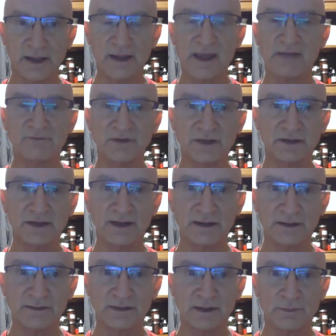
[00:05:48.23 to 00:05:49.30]
And you haven't done
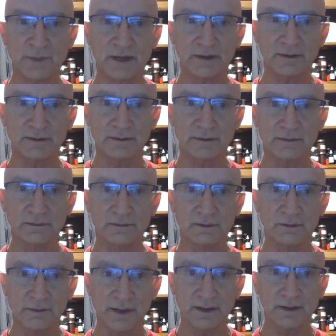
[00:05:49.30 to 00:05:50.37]
anything about it,
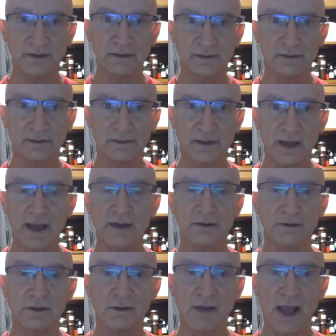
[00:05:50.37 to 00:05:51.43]
okay? I
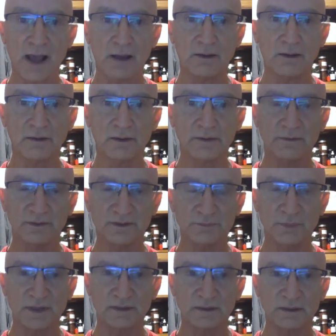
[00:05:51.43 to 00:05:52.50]
don't know how you
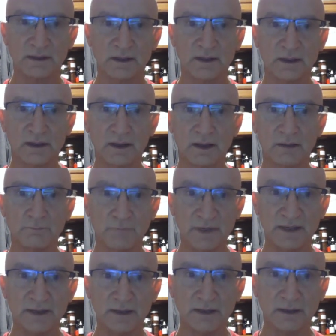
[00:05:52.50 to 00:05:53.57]
expect
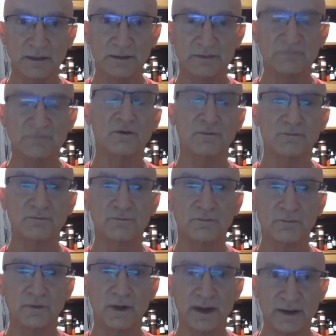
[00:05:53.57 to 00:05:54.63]
me to vote
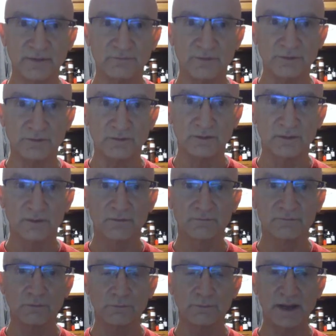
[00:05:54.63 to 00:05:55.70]
for any of you
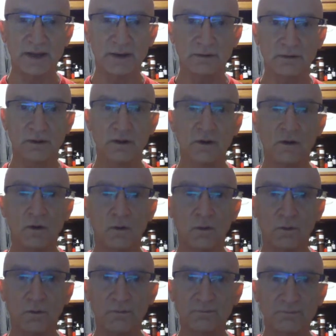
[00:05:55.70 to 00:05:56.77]
for mayor
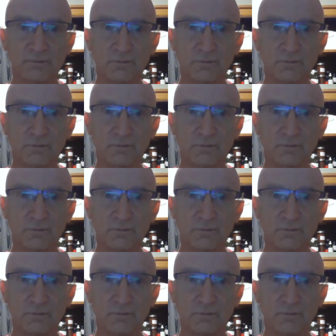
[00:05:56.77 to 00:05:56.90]
or